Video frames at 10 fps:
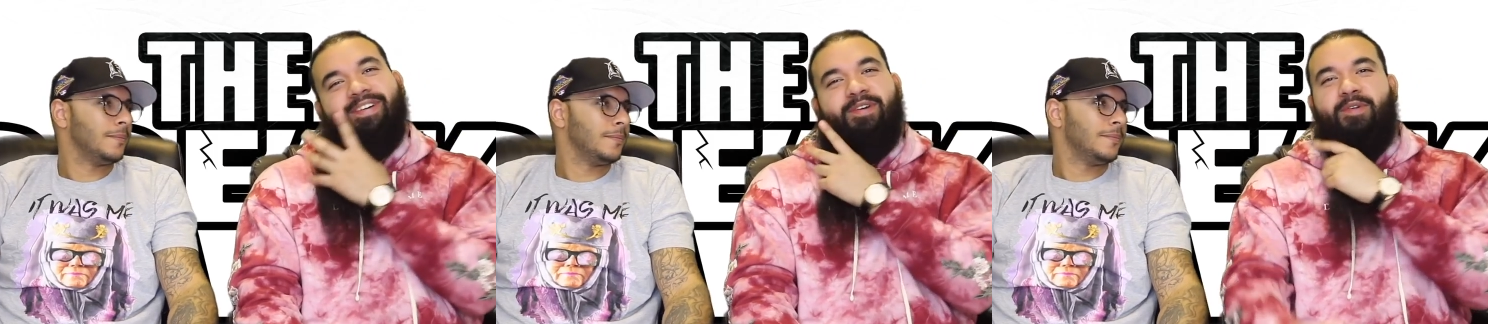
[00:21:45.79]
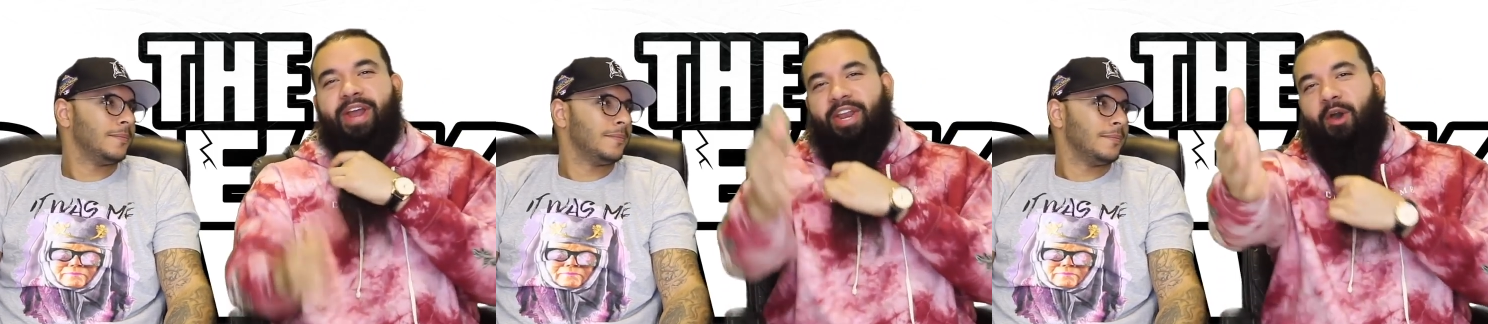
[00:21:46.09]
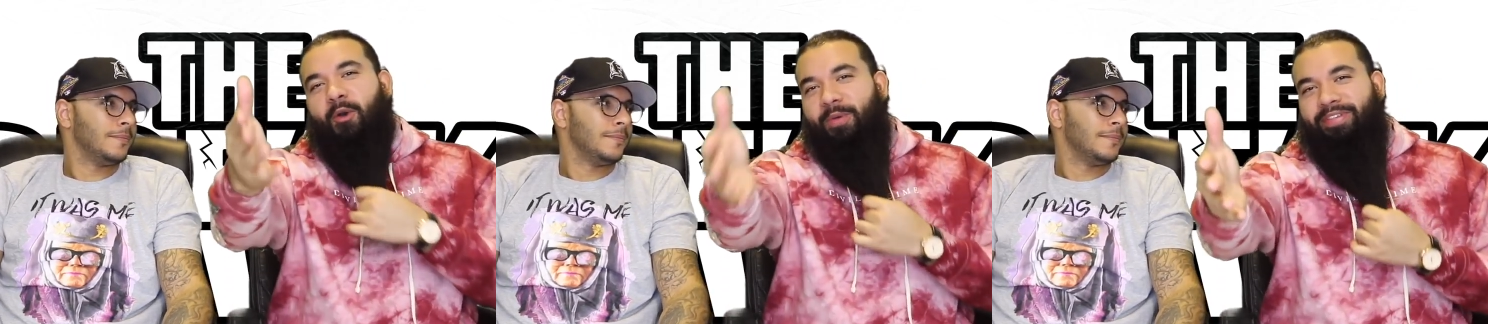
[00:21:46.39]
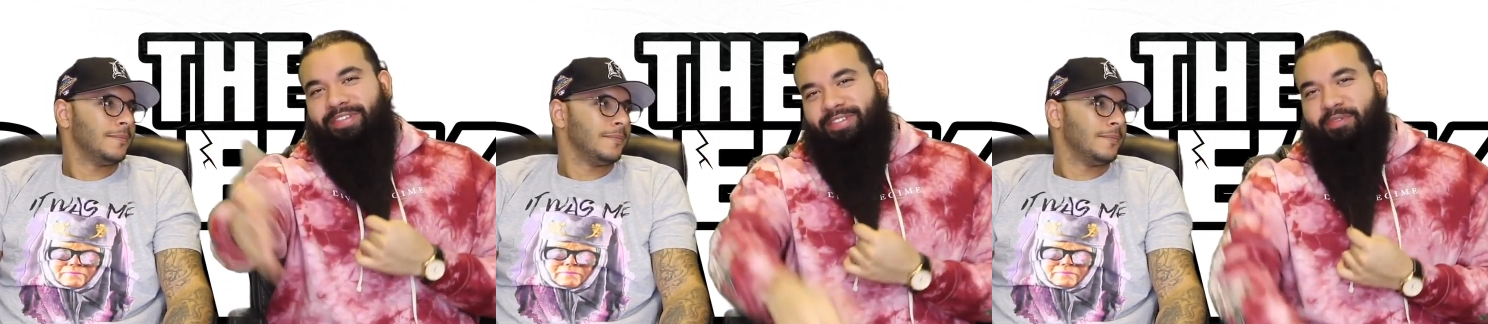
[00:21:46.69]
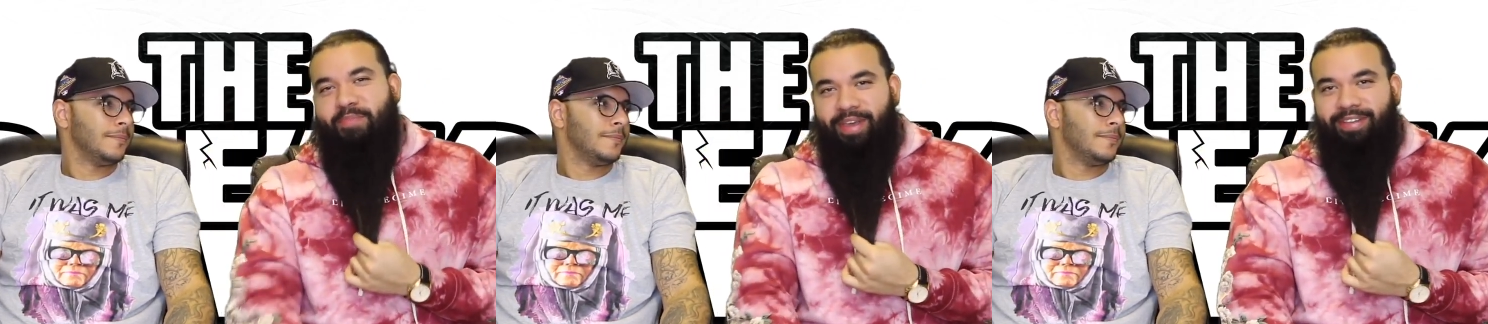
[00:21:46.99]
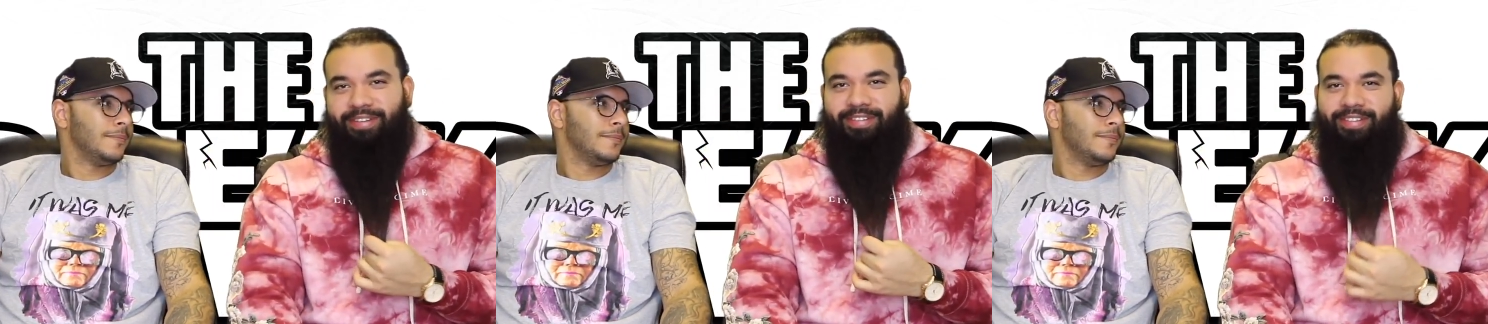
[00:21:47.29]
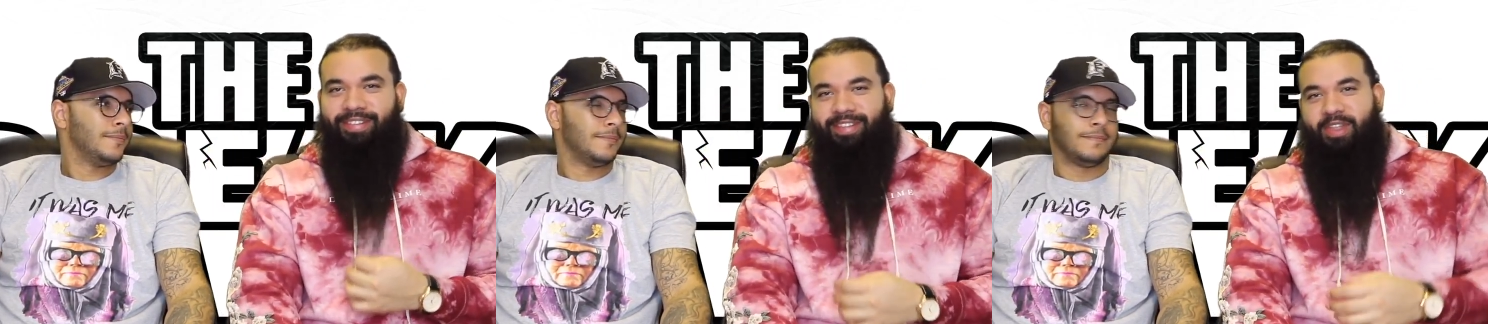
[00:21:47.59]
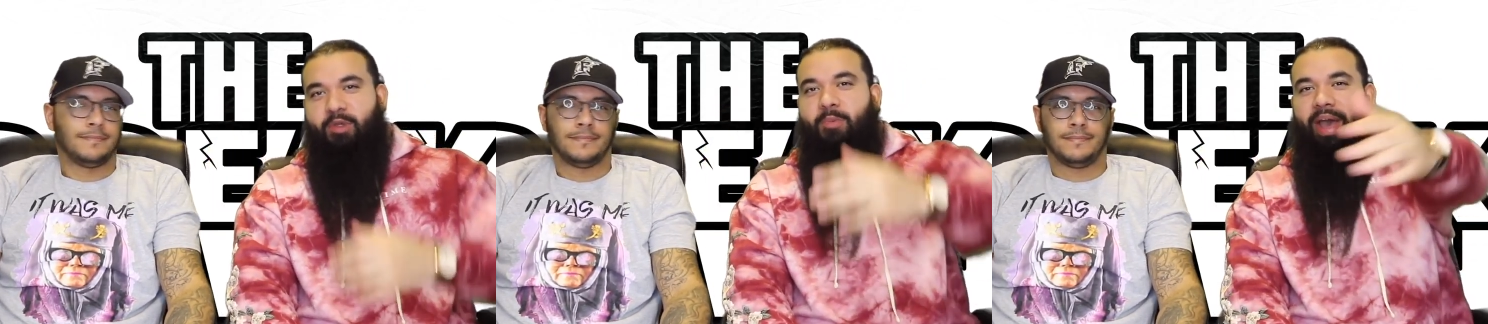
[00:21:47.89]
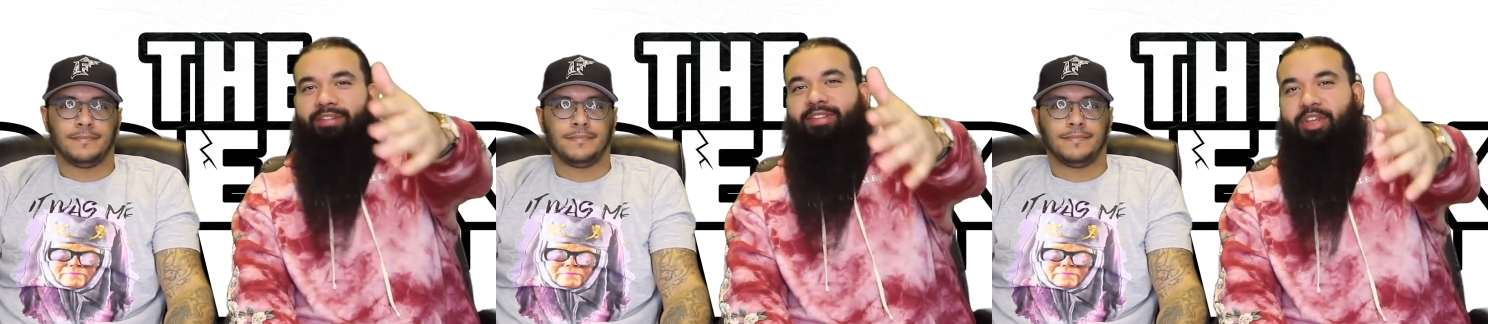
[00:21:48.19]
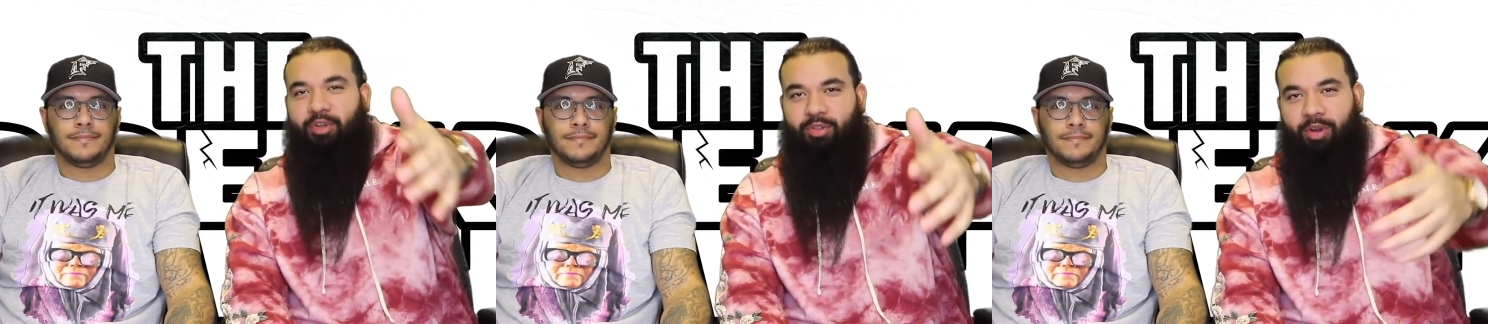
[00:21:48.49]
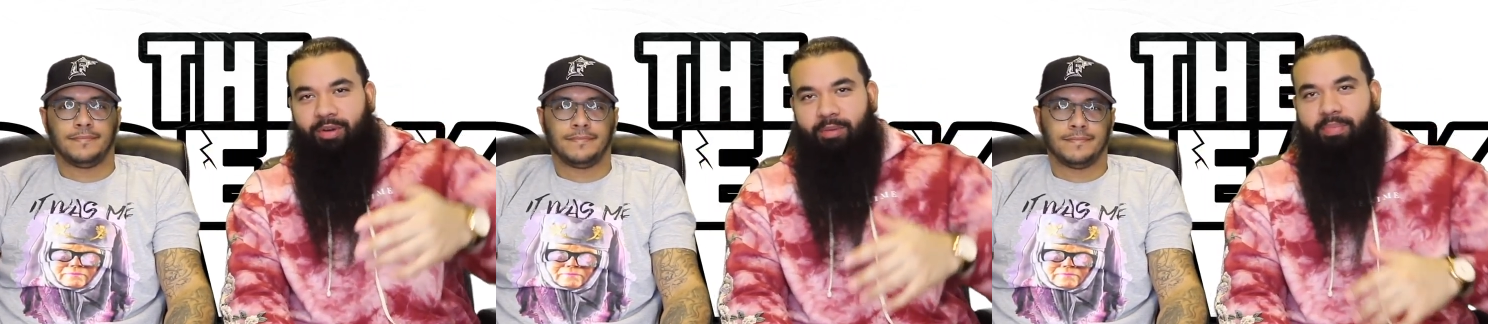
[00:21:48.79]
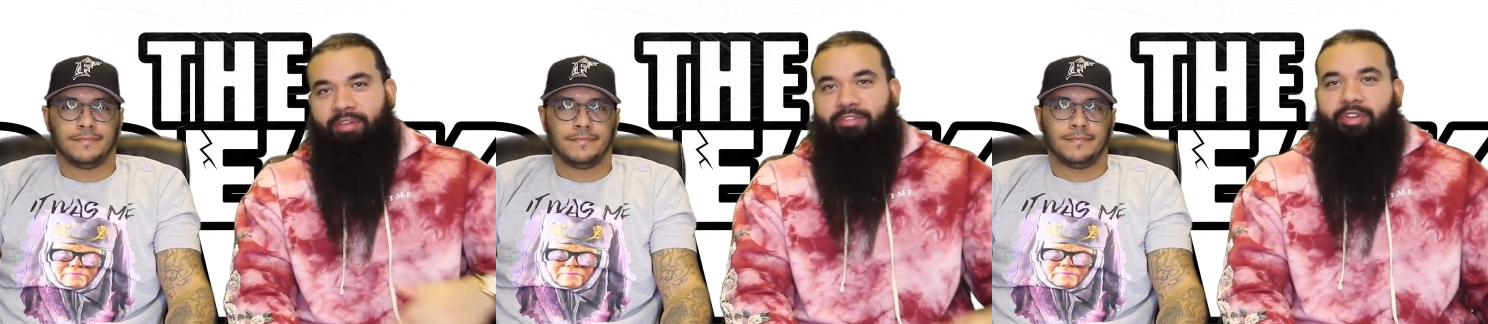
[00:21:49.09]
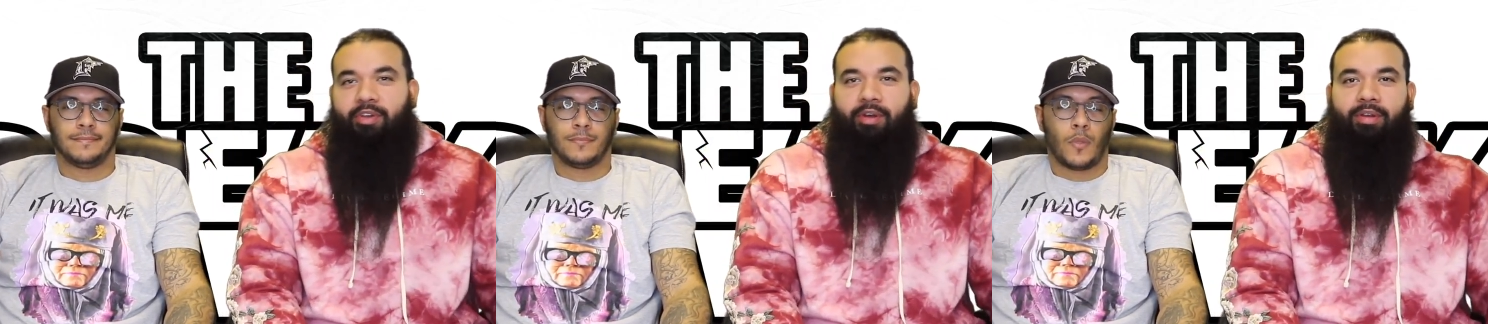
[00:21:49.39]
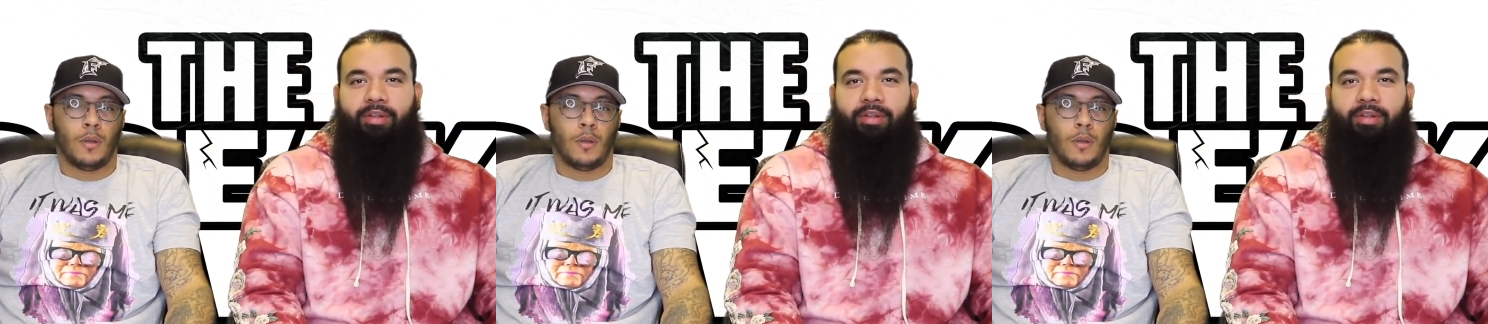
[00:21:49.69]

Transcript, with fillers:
Speaker 1: We already know who wins this debate. New Balance, Diadora, best GR.